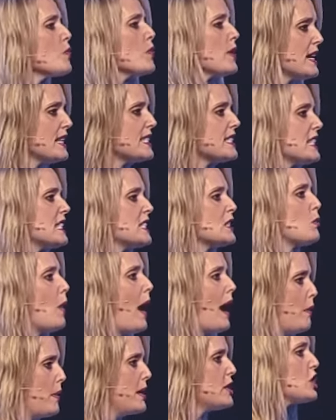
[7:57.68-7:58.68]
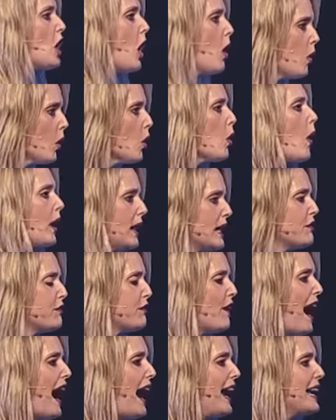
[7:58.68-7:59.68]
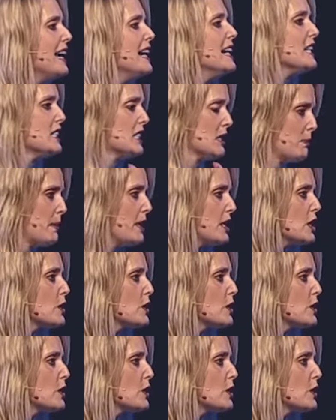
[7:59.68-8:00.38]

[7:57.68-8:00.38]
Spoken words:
the reasons why we don't qualify to be